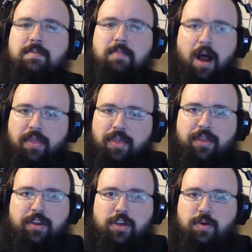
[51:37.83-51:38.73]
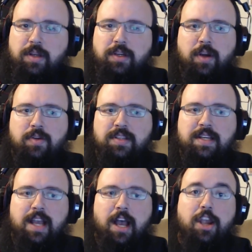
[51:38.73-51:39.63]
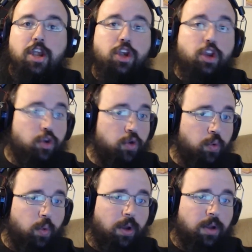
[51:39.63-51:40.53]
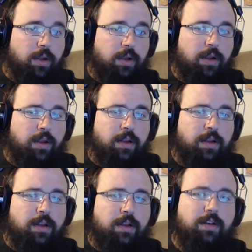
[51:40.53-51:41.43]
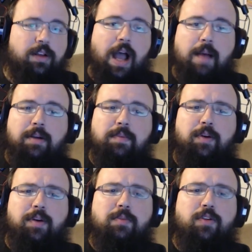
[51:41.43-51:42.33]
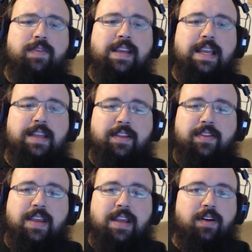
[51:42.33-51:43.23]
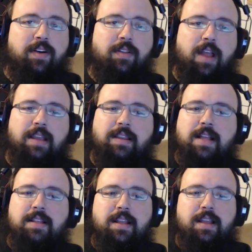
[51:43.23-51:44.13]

Every month you could go see a new comic book movie in the theater. Like that.